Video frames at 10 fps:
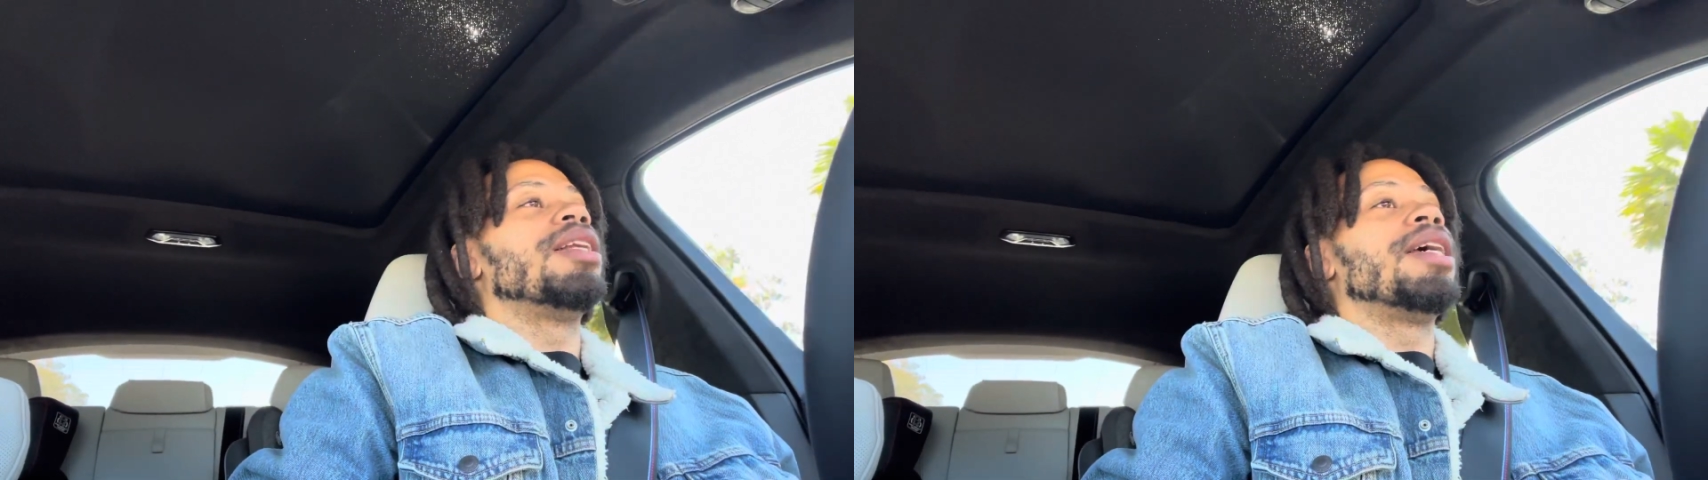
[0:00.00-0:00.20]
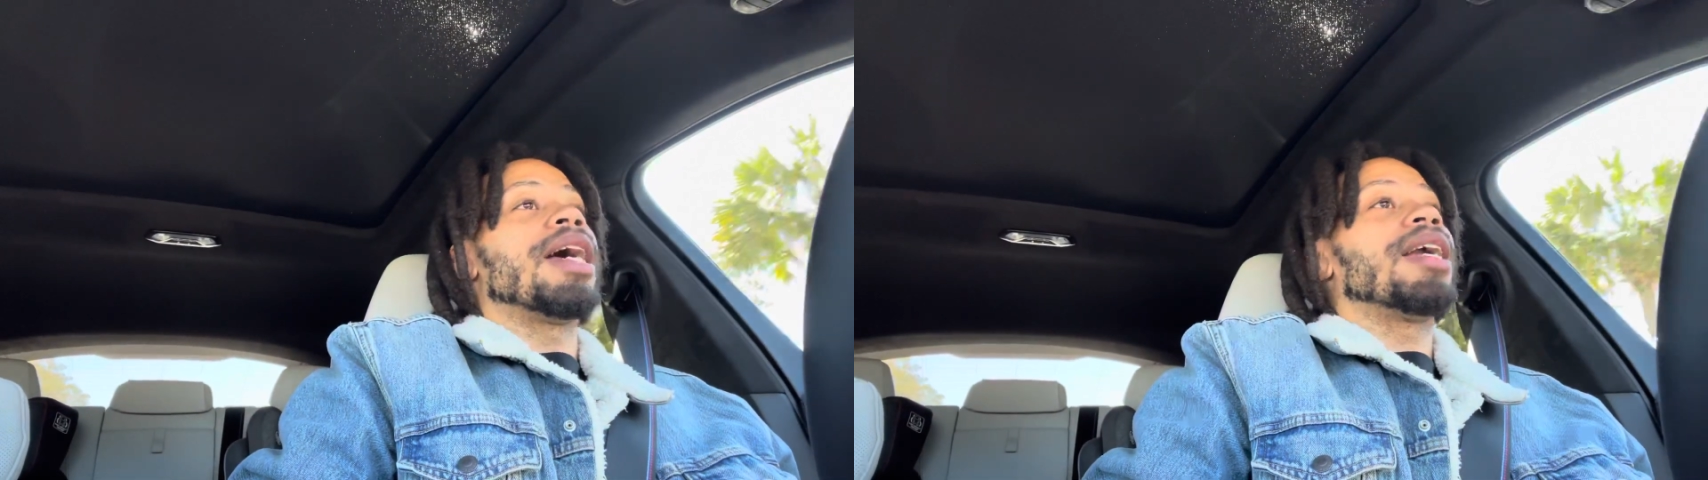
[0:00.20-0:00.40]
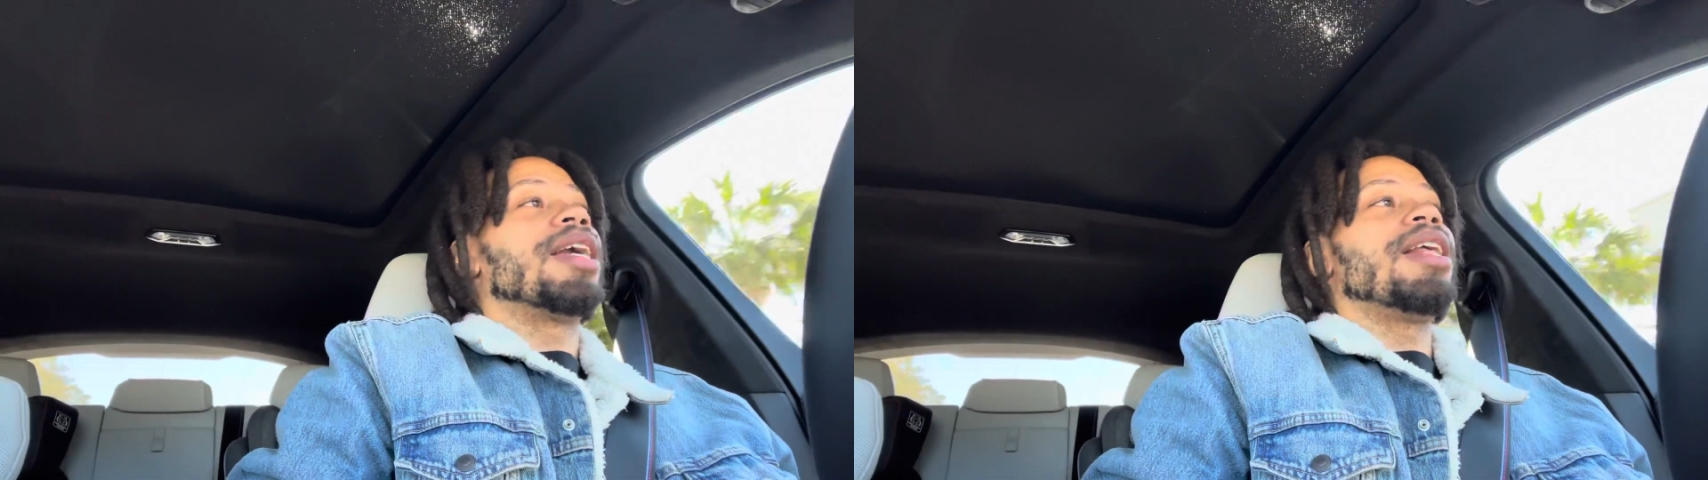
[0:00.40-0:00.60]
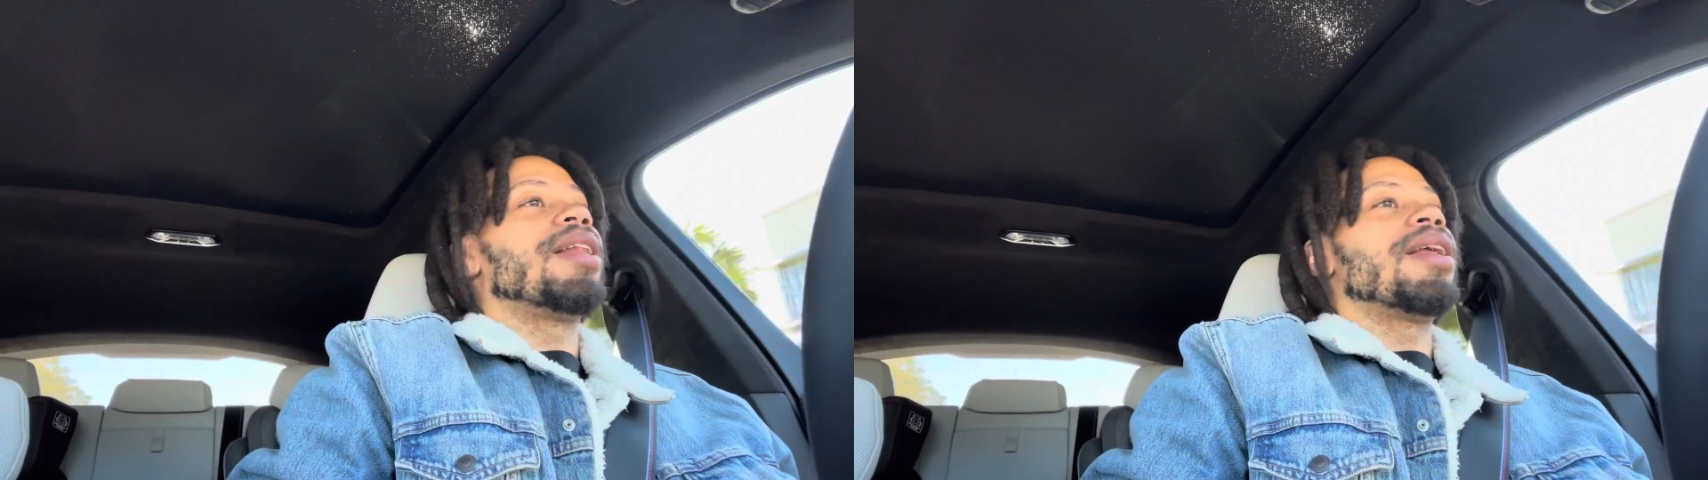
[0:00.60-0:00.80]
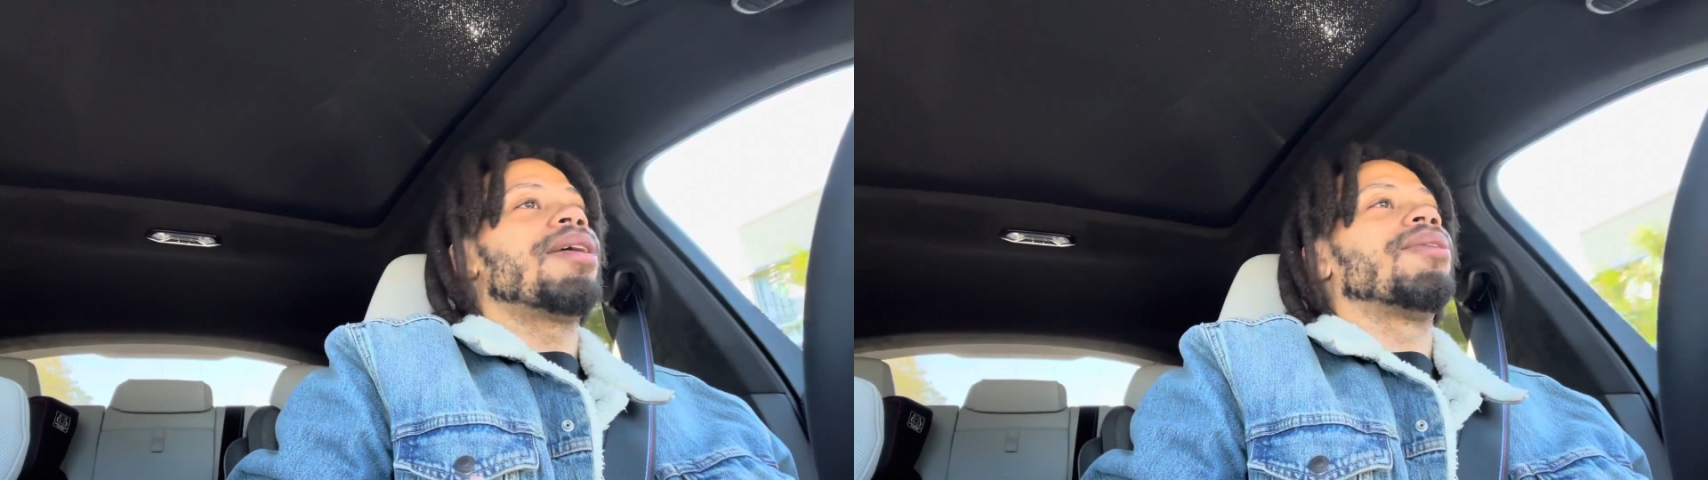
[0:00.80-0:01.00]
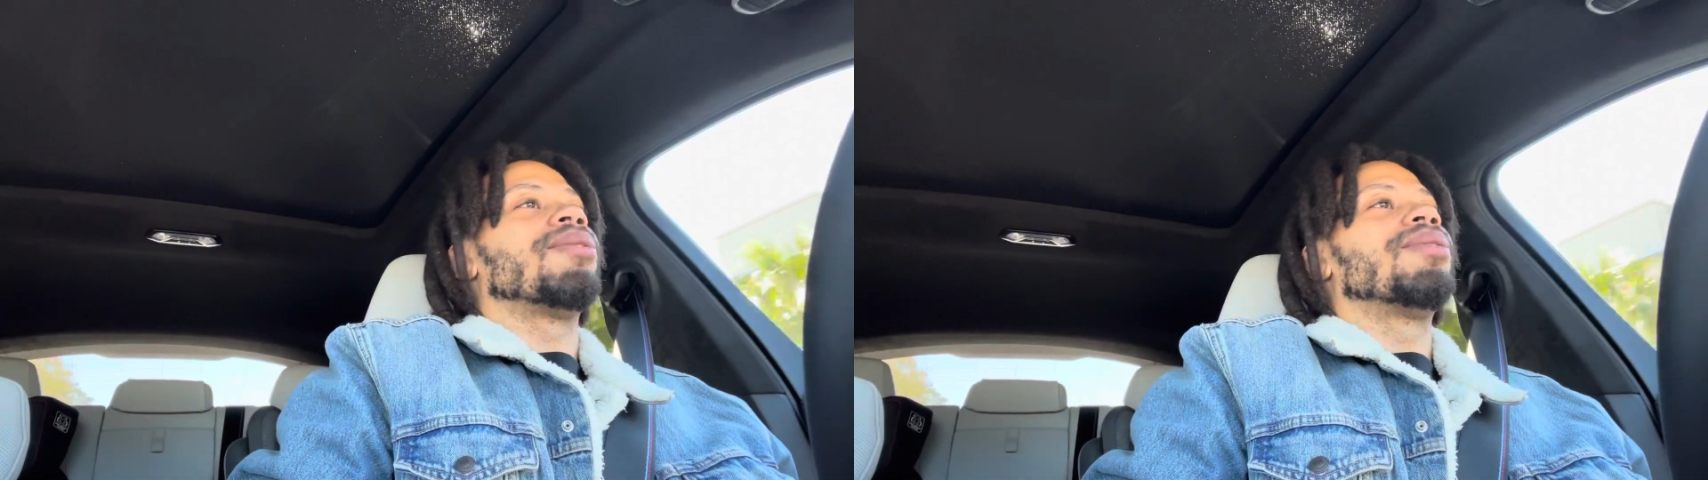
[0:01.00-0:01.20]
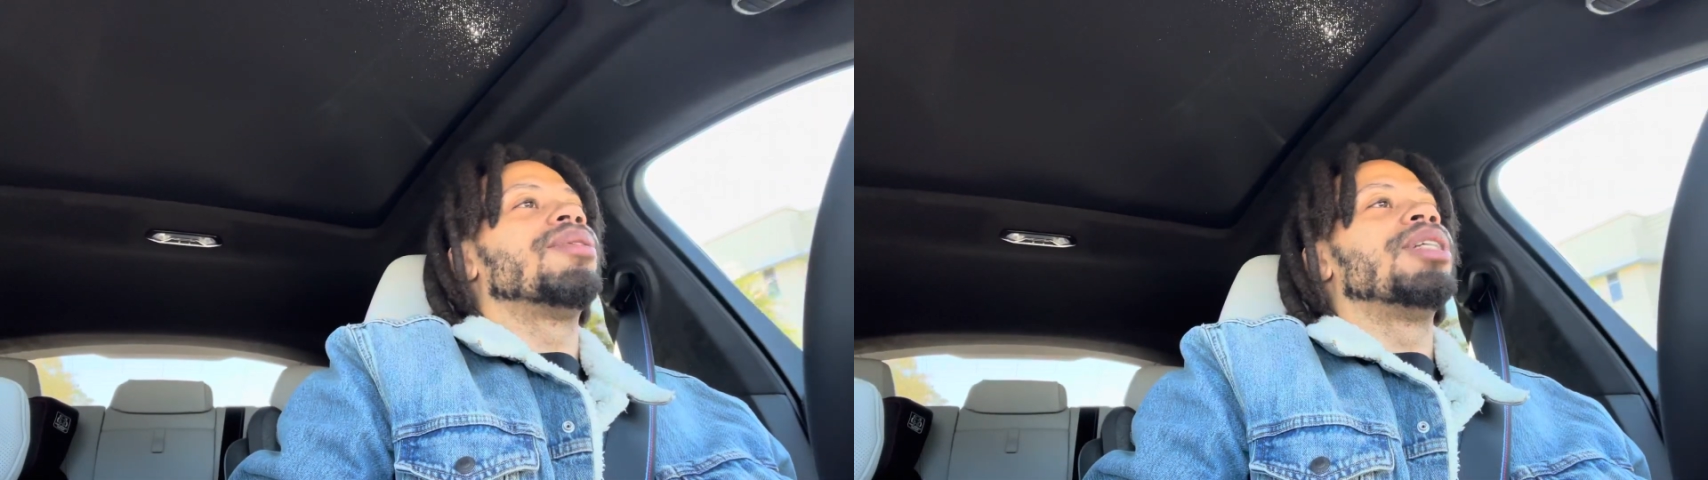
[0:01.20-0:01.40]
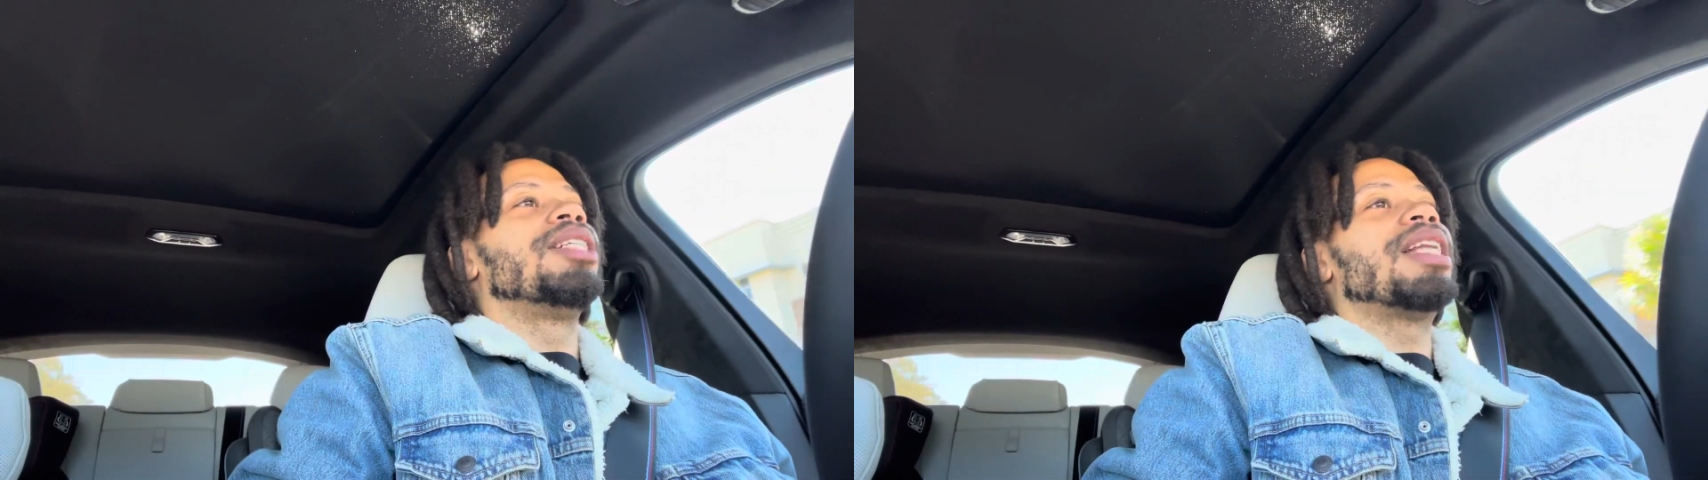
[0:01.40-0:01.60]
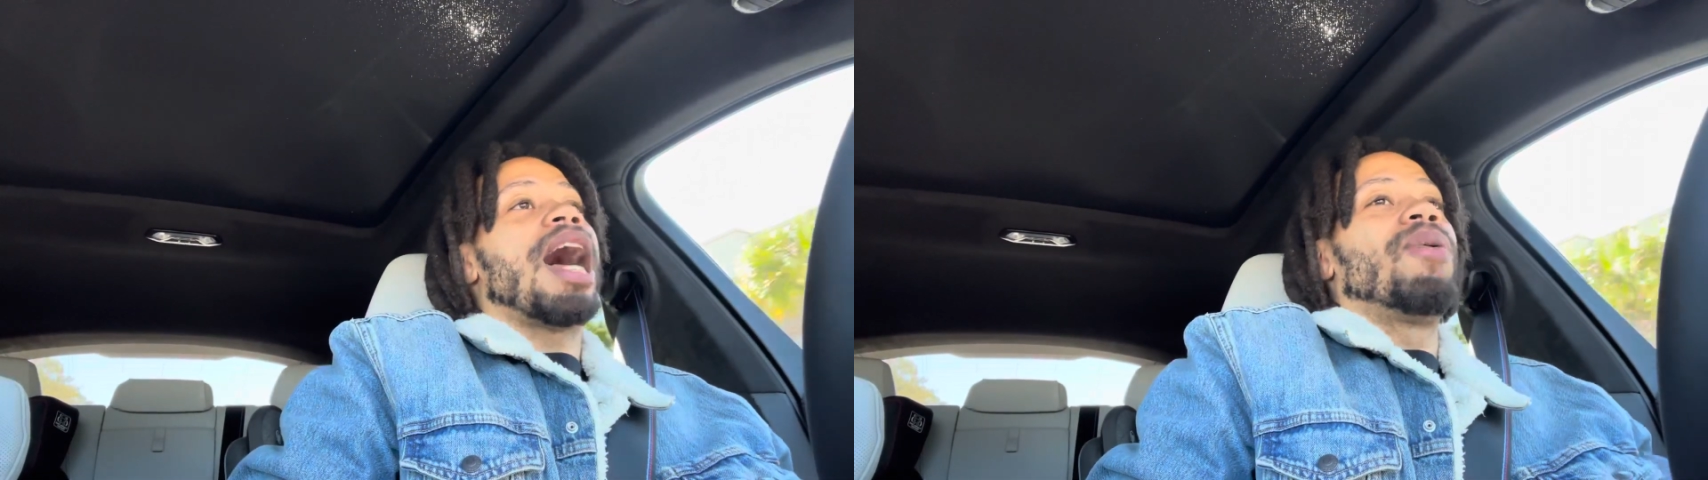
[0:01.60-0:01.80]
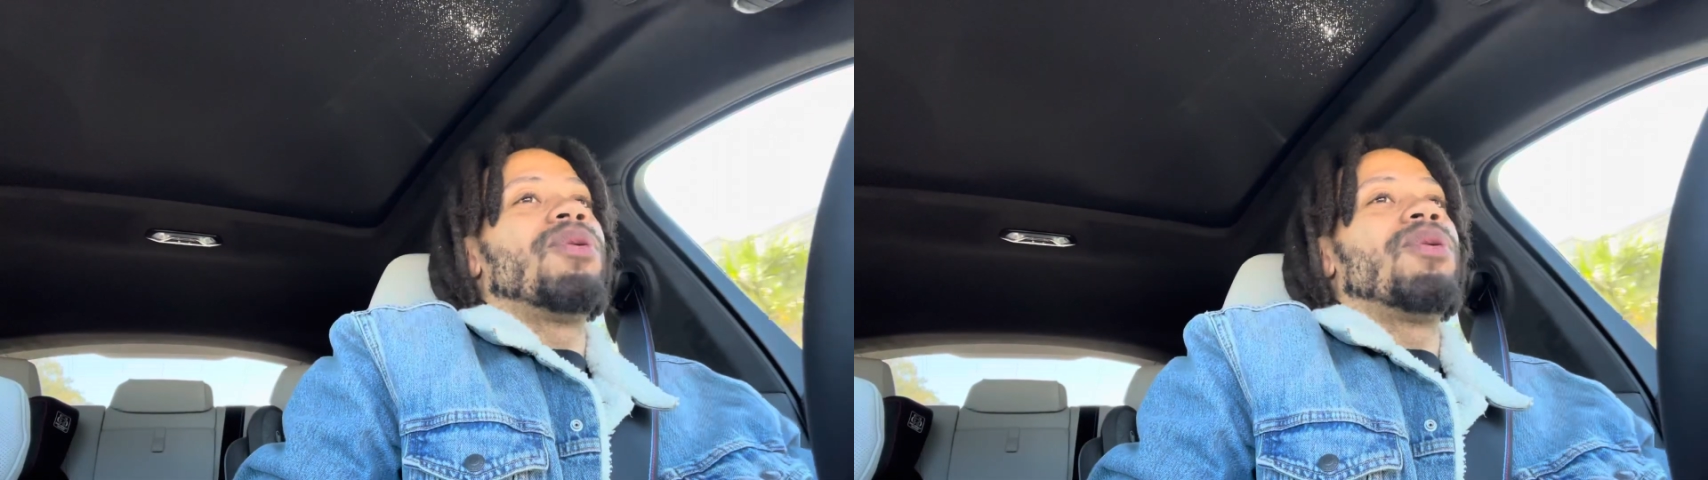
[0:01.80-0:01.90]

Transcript: and I can get it now, it's not. It